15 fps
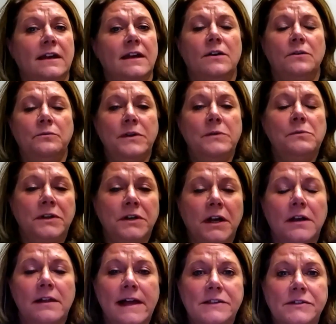We want our
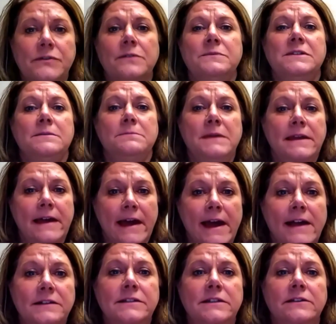classrooms to be
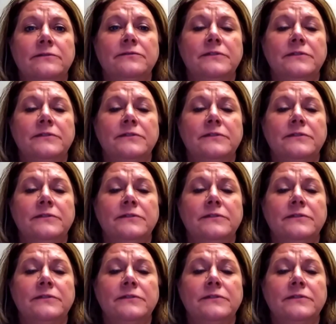active